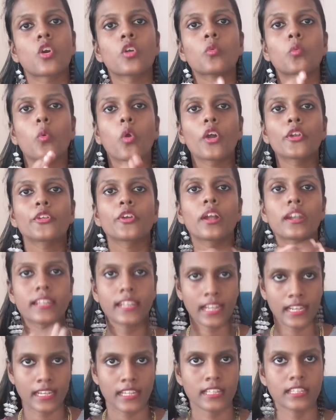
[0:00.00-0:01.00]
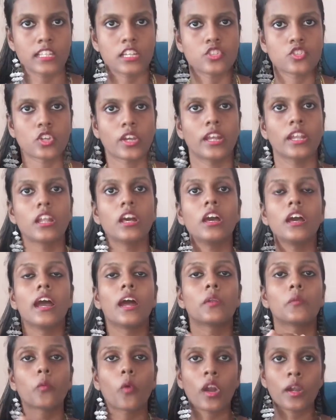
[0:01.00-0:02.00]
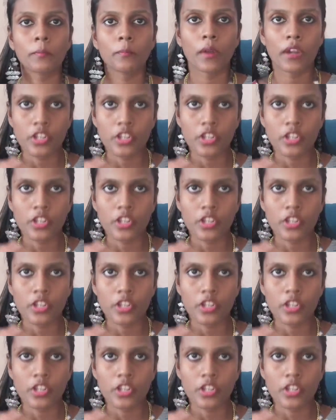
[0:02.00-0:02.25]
on what you are telling the child and what